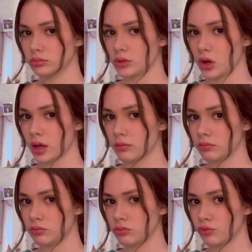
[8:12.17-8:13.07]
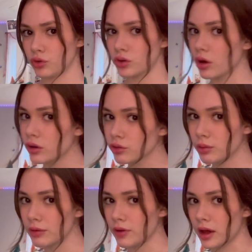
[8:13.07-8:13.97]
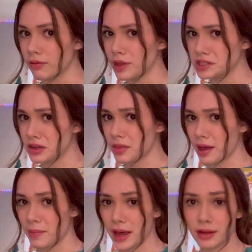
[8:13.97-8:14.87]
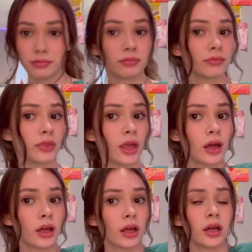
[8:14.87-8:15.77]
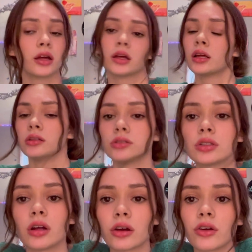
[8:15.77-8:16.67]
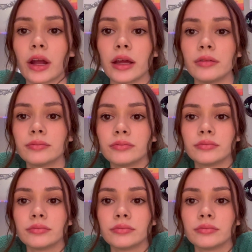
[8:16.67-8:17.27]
okay for $1.25 that's not that bad it's not great